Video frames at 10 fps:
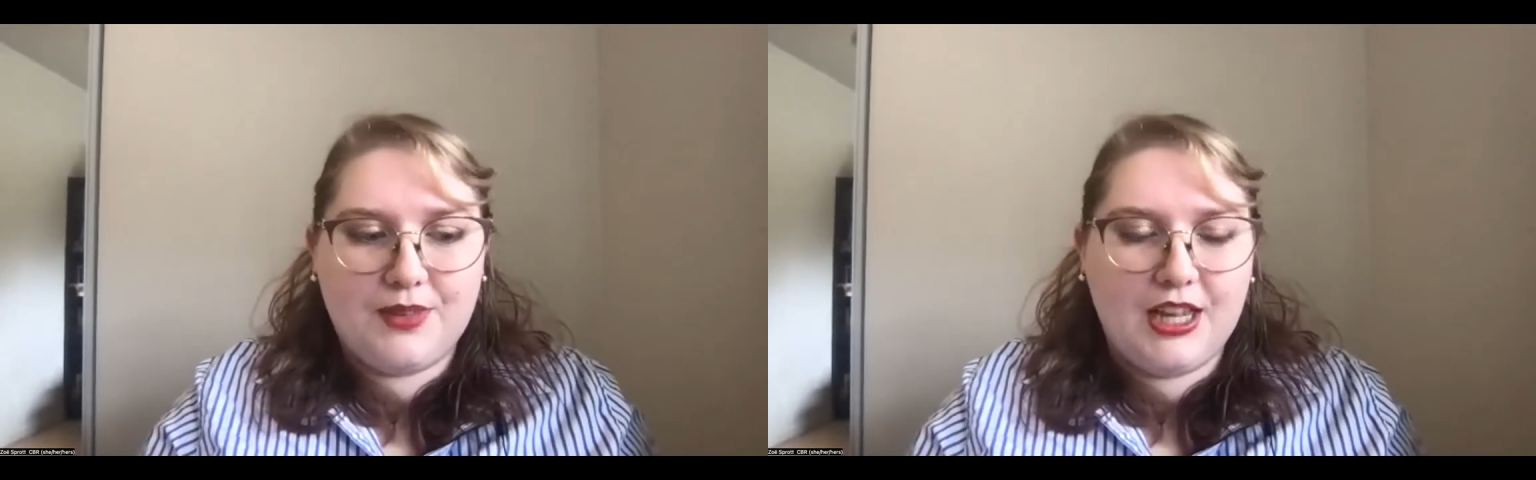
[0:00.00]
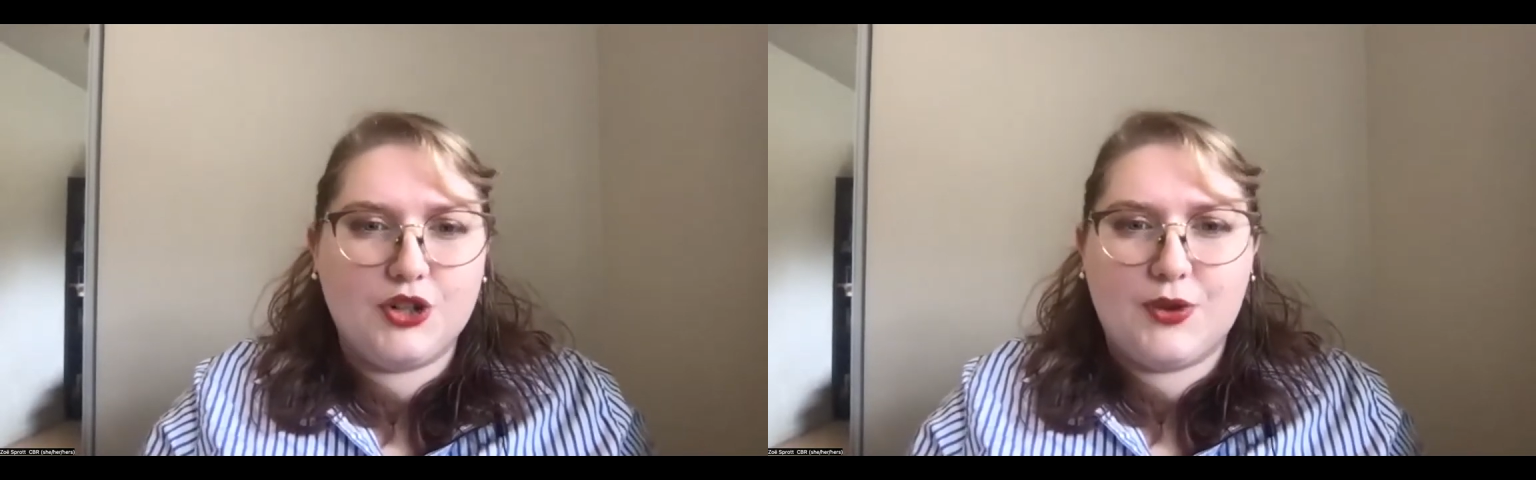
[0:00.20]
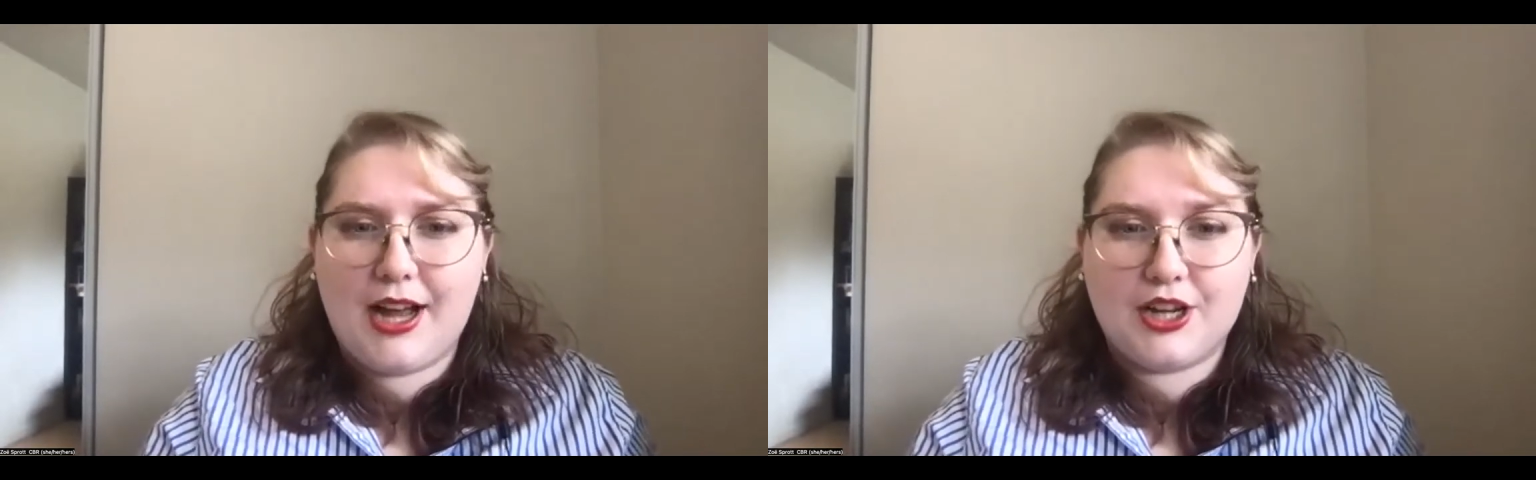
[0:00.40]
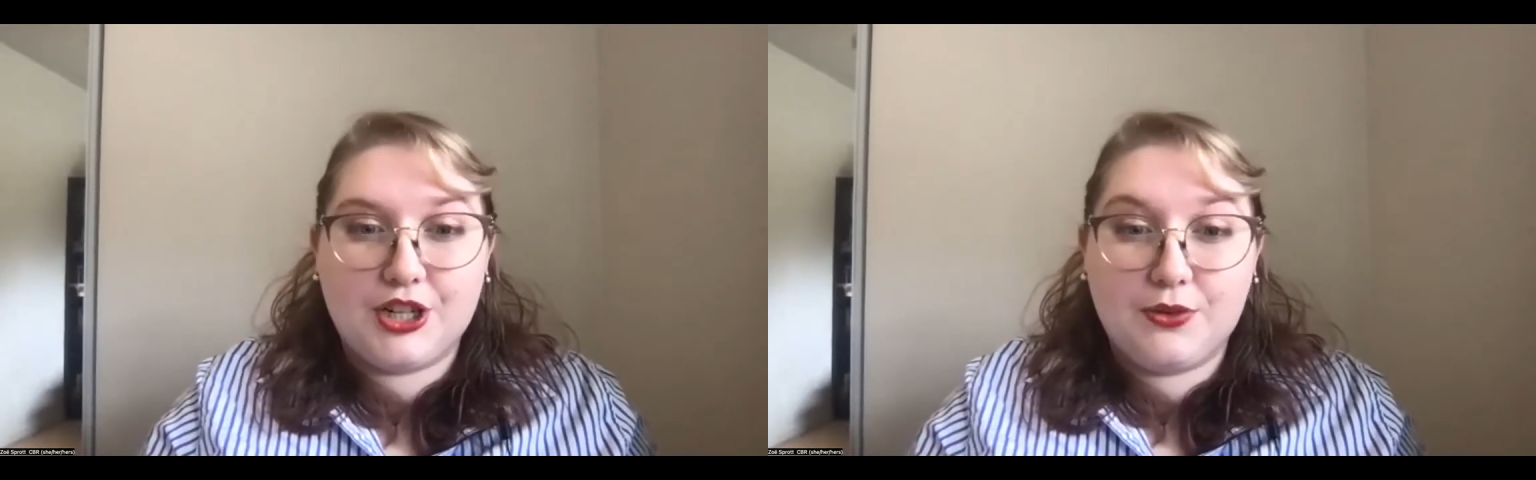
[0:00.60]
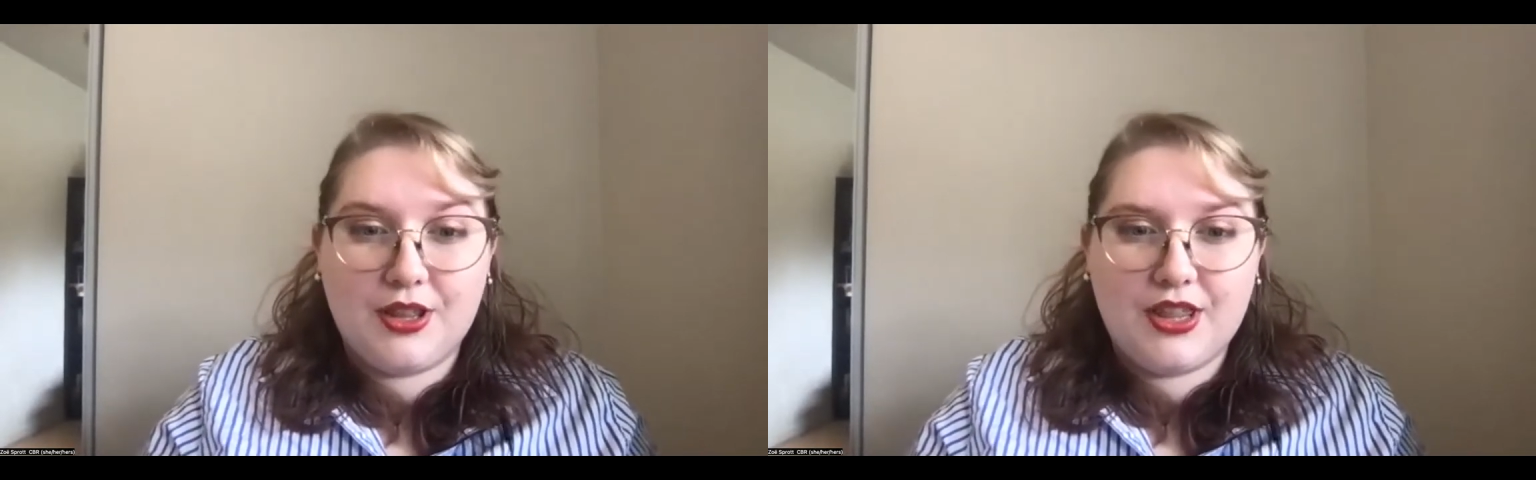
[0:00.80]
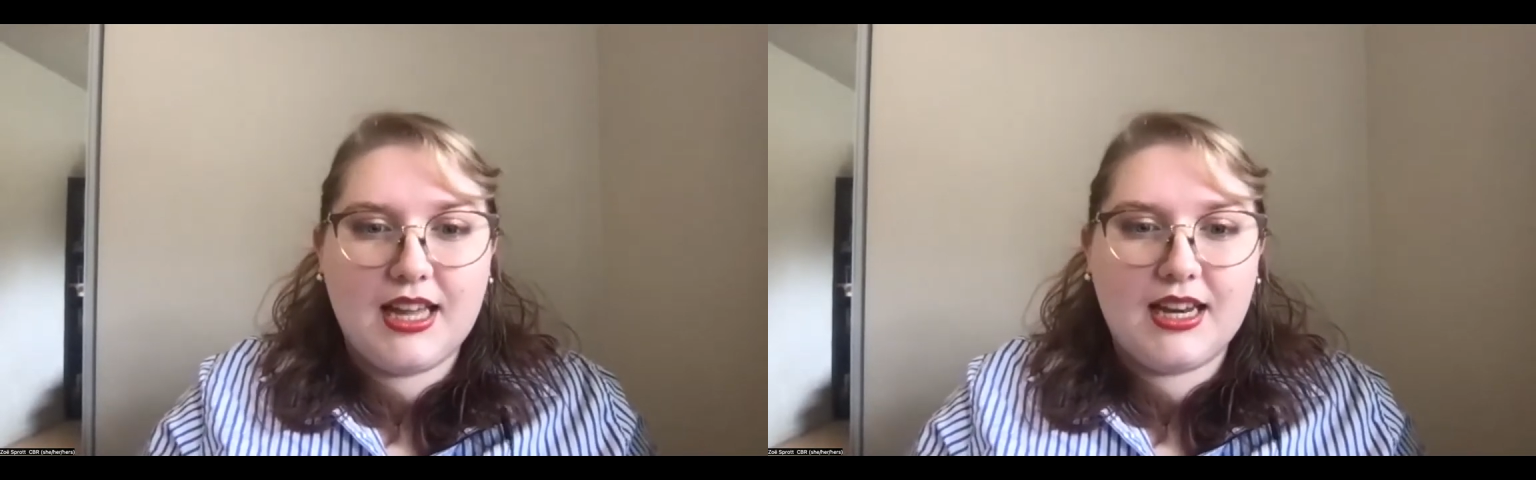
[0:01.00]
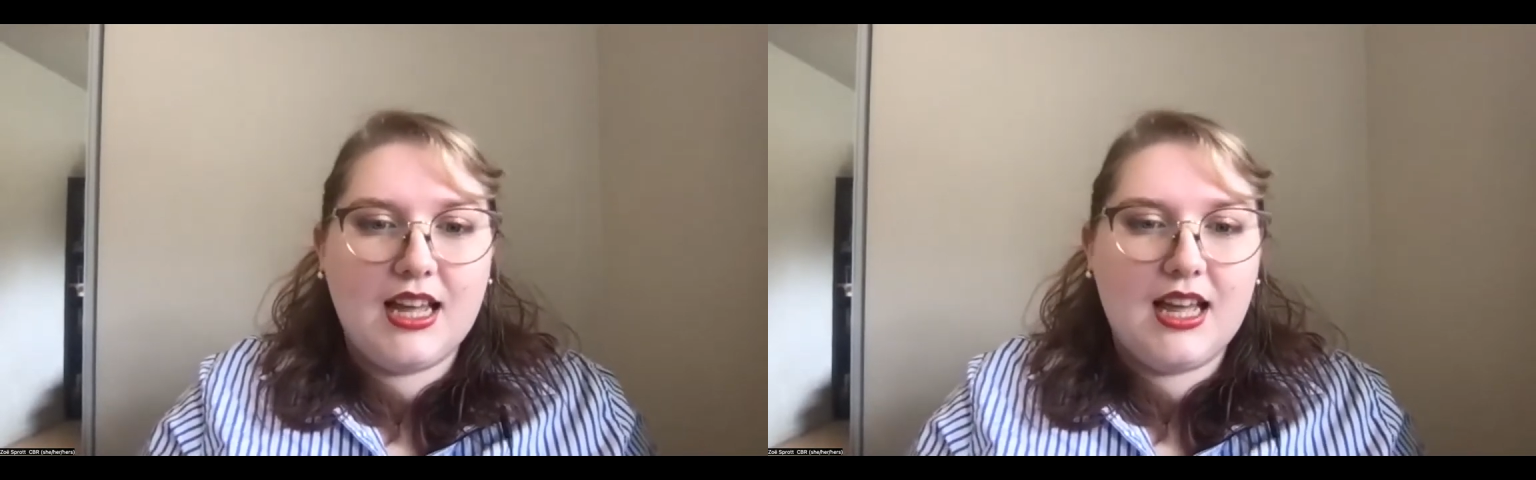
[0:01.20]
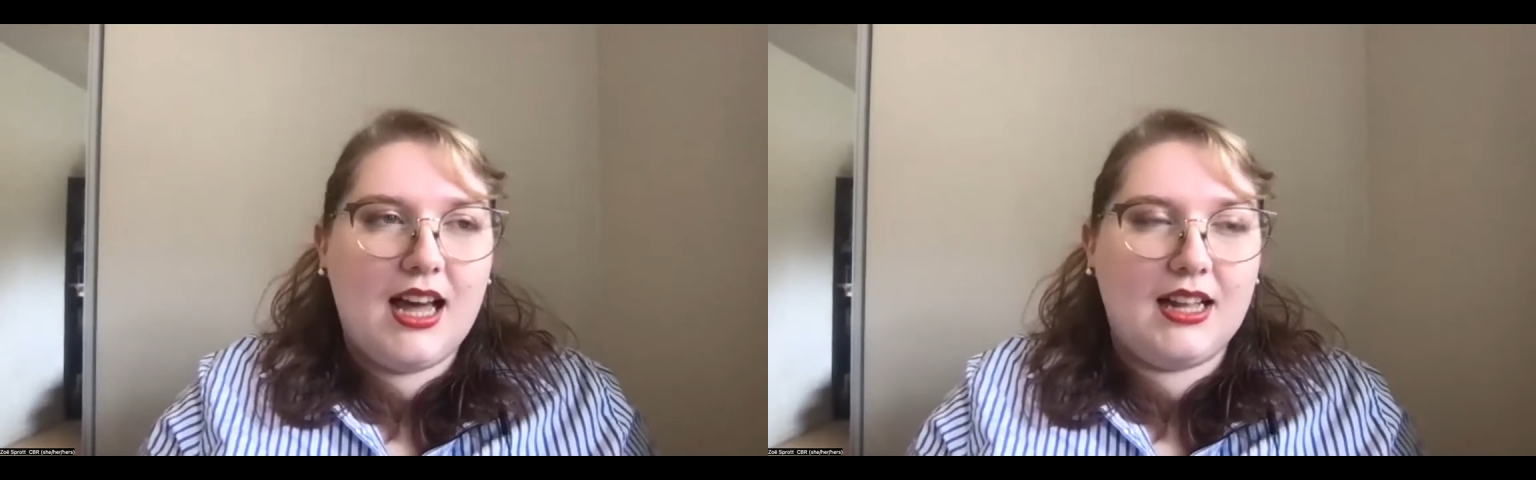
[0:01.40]
interaction with it,
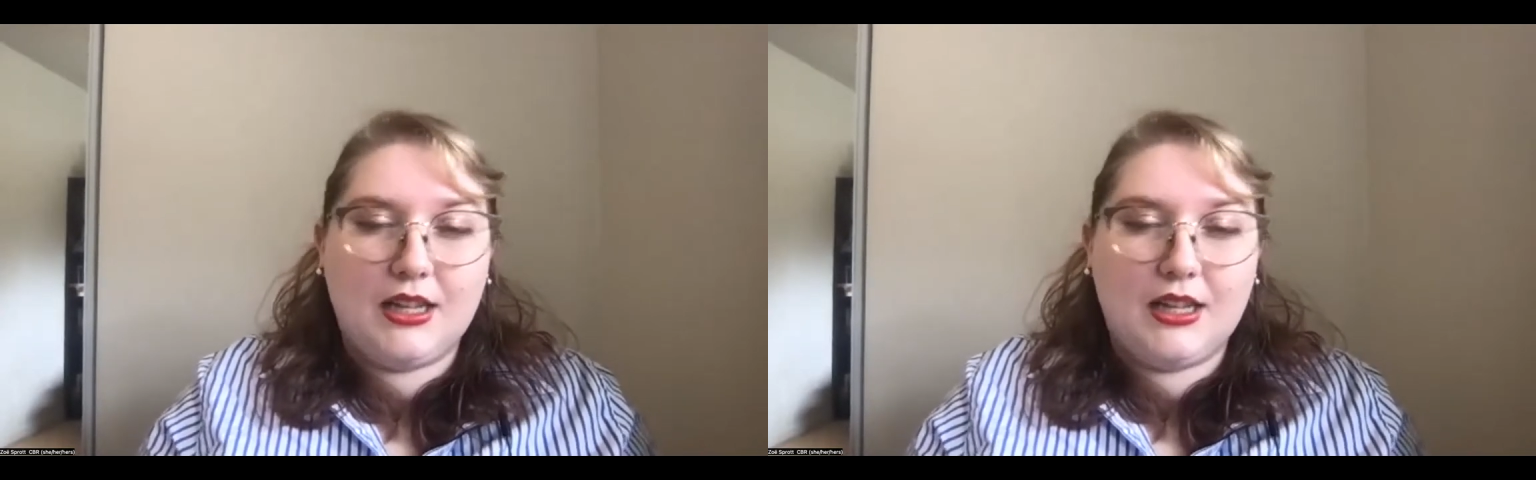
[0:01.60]
at